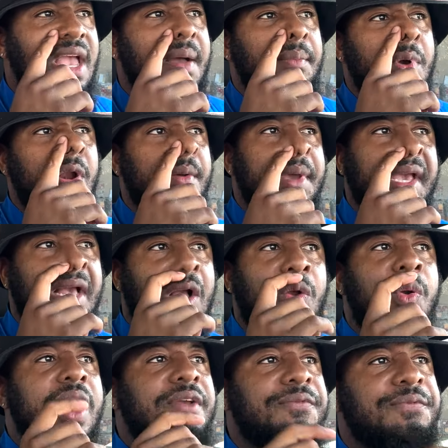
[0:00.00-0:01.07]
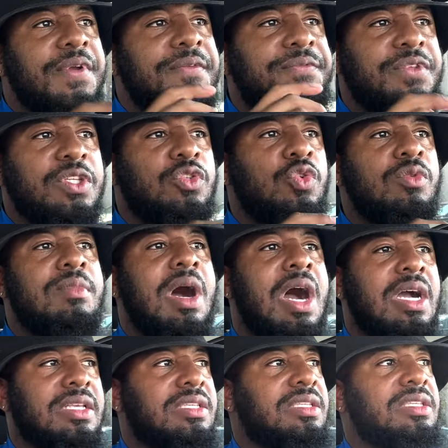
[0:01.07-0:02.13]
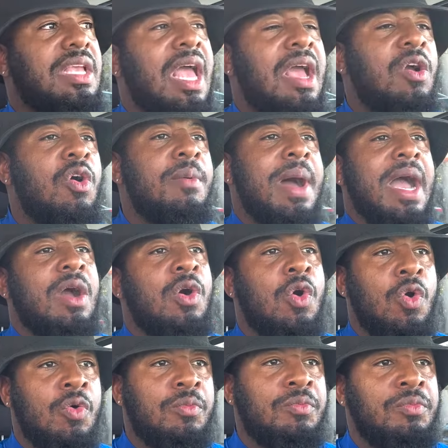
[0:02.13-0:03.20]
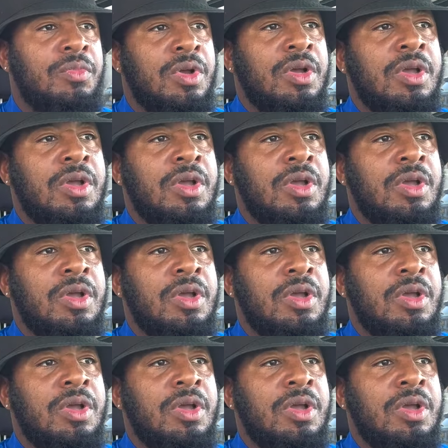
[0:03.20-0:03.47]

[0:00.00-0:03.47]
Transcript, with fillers: I'm going to make a quick 52 bucks and go back home